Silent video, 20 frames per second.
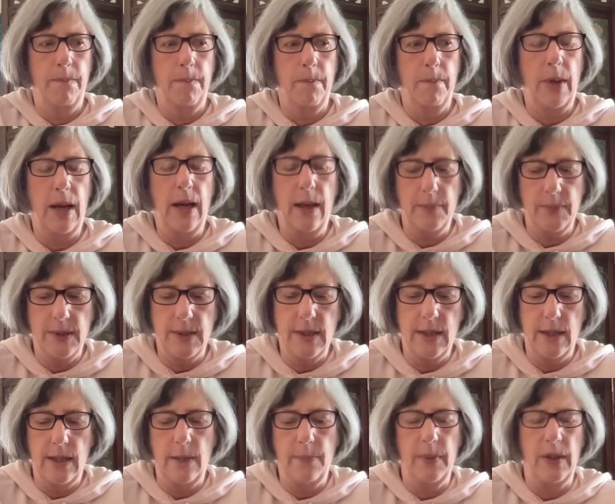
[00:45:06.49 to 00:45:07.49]
perhaps
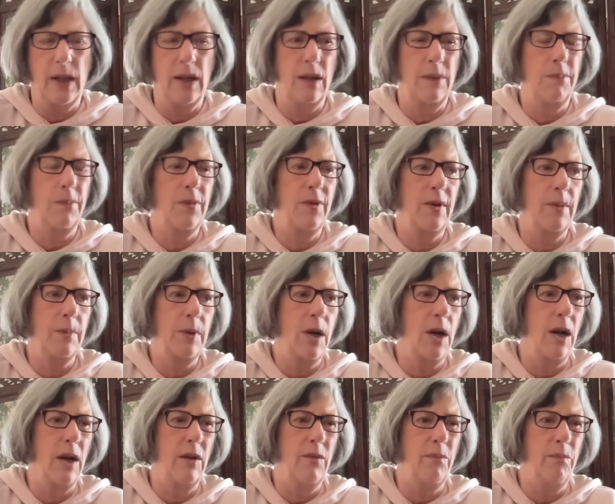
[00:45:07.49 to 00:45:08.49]
set up a, some
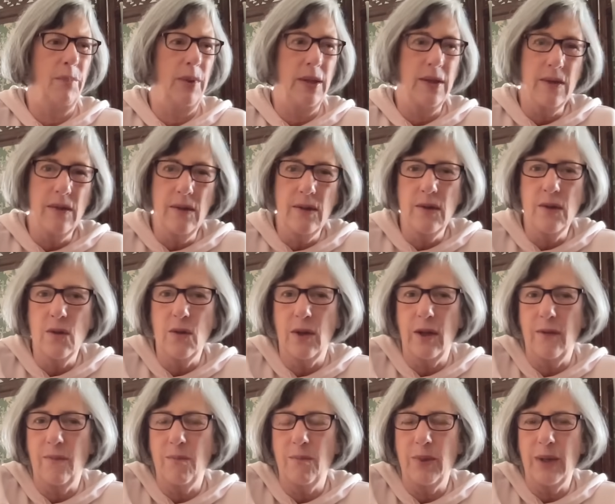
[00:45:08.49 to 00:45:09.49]
kind of business, could
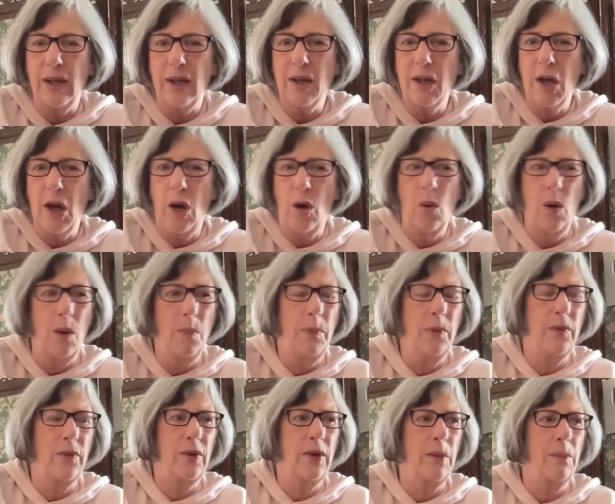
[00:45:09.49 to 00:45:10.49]
even be a co op
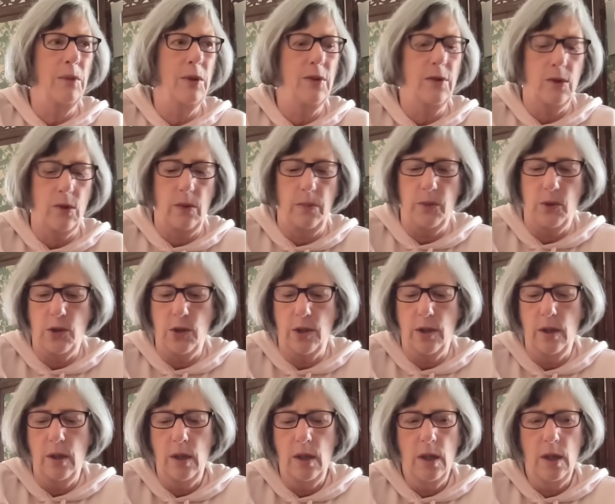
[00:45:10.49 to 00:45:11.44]
of some description.